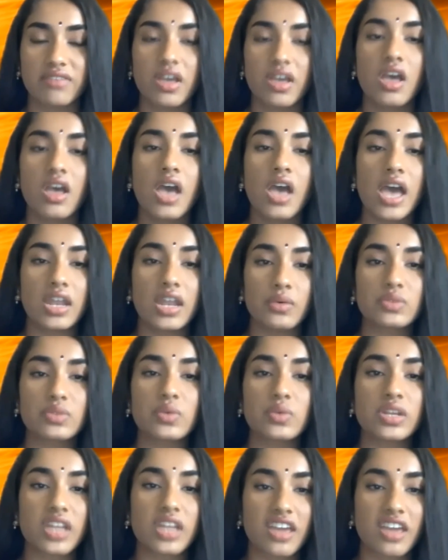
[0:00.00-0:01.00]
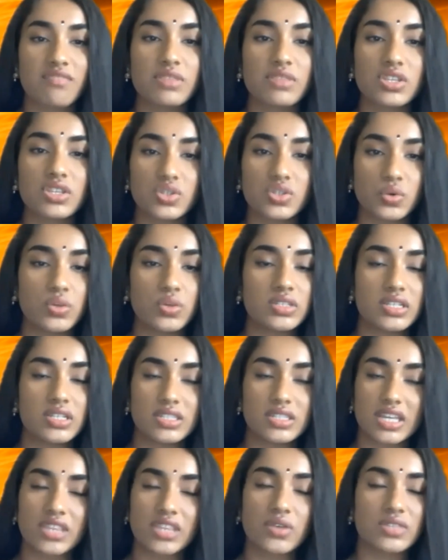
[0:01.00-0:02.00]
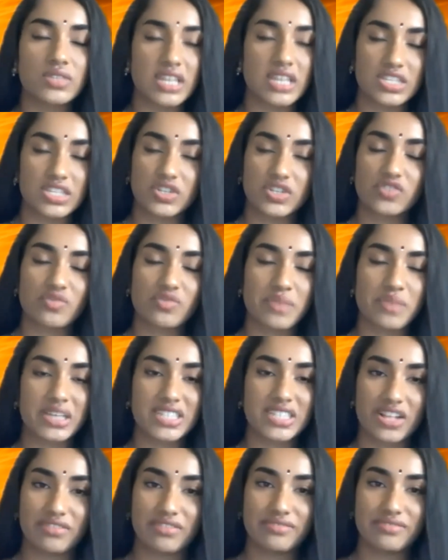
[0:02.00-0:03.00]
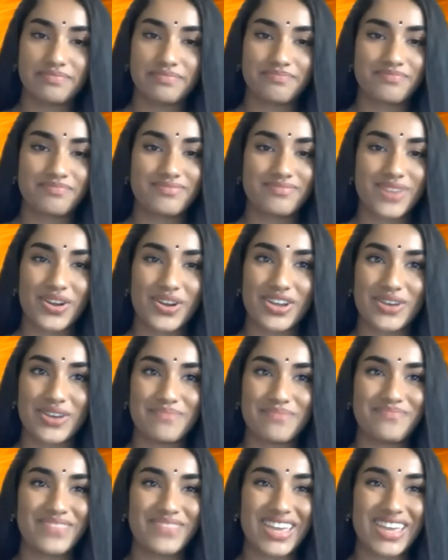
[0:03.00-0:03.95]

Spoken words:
and it was what gave me the tools to seek those answers for myself. Hari Om. Thank